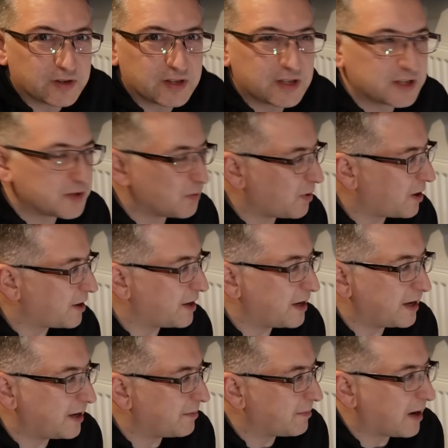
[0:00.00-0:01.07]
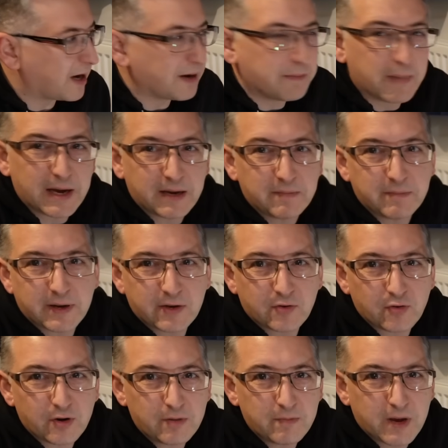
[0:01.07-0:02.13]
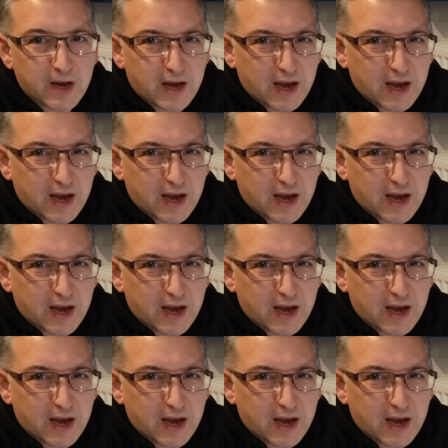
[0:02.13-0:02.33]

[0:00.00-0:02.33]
This is the one in my main bedroom,